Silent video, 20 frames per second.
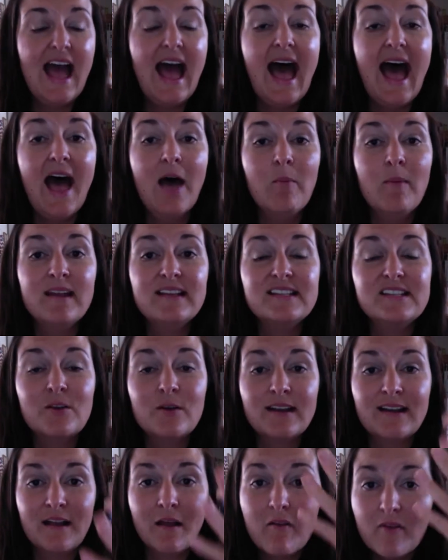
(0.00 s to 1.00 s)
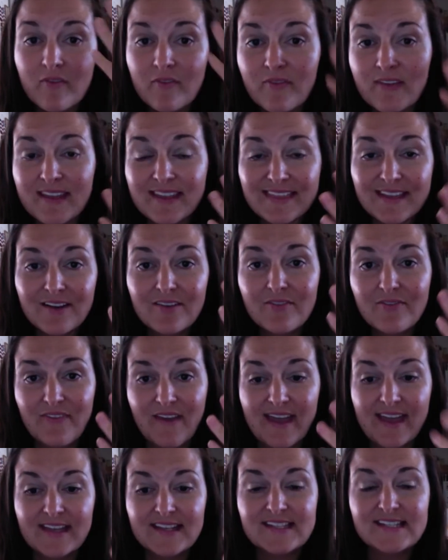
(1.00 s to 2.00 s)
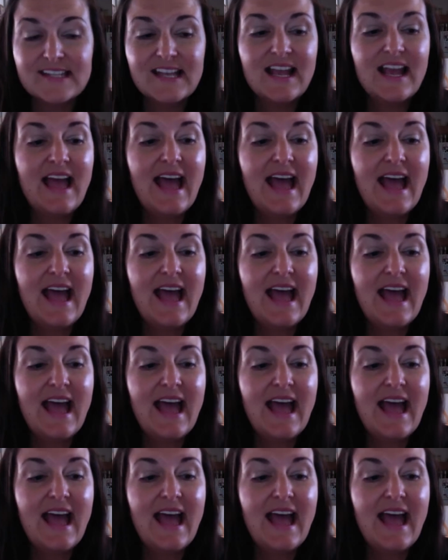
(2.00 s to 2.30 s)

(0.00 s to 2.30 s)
It's going to feed their face,